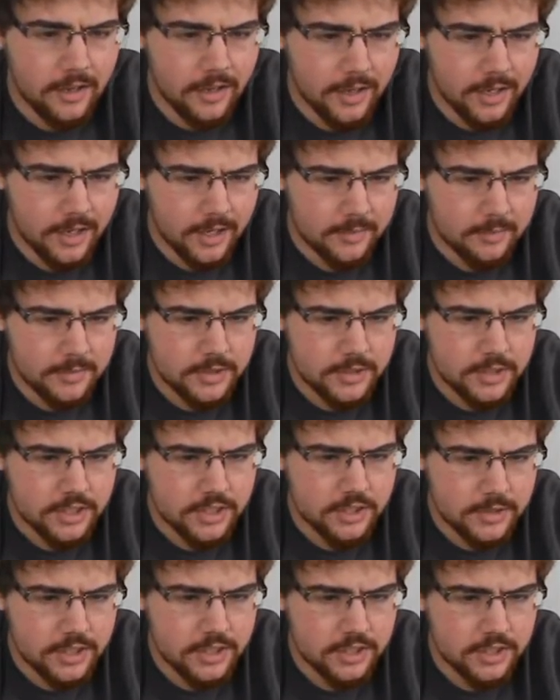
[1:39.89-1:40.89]

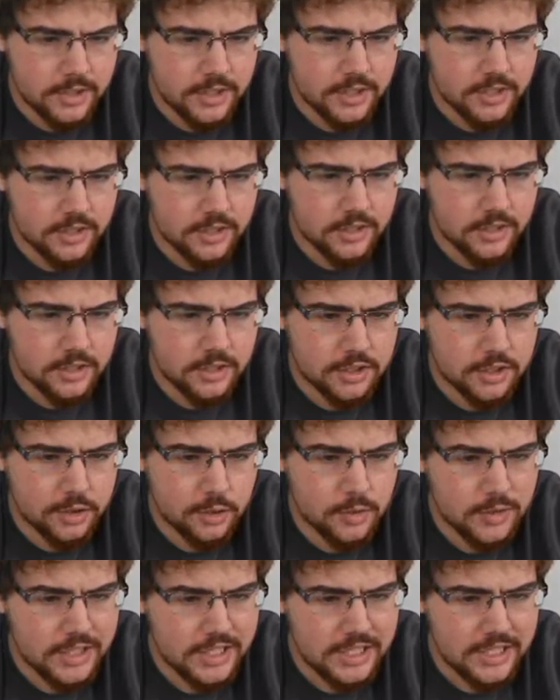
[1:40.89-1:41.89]

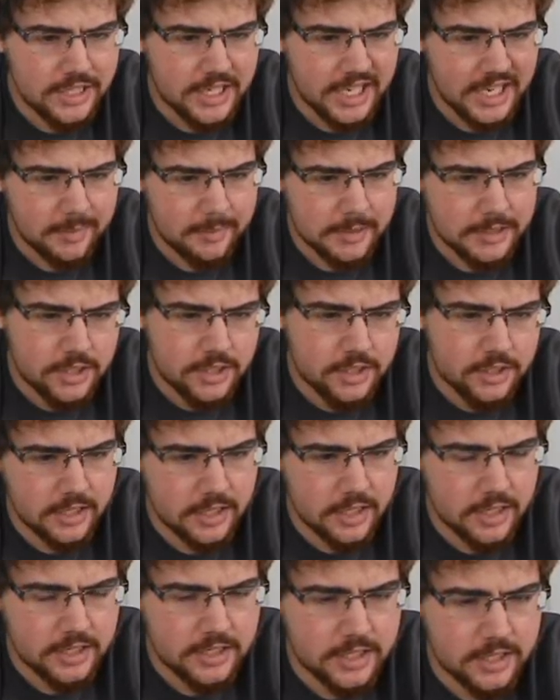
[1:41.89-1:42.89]
Stoozy Chemist
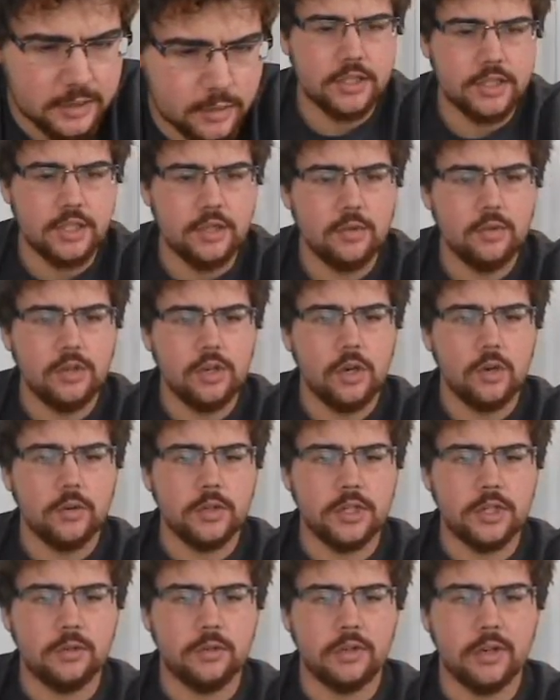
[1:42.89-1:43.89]
says, do you know
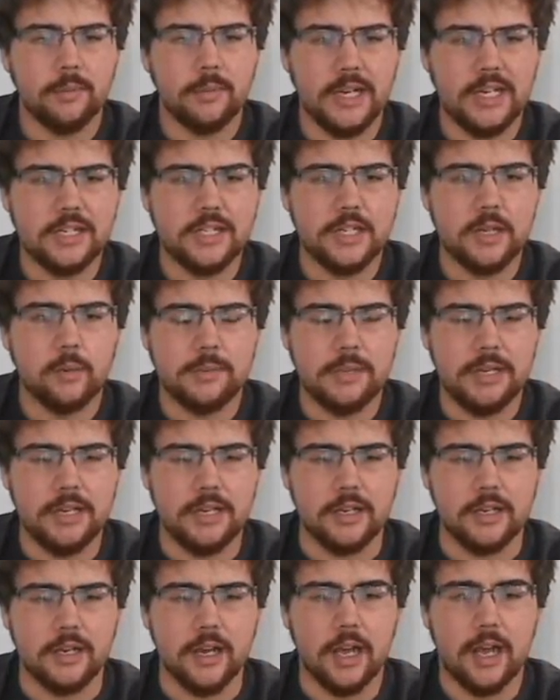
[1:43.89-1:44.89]
that you are amazing at
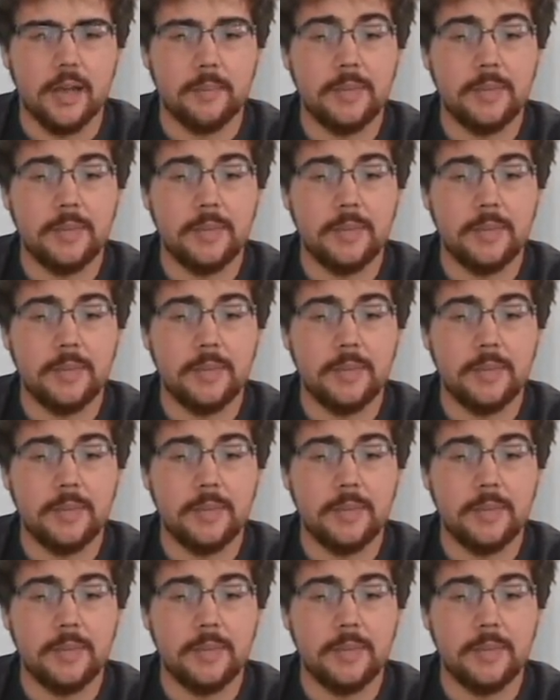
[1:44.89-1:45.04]
peeing?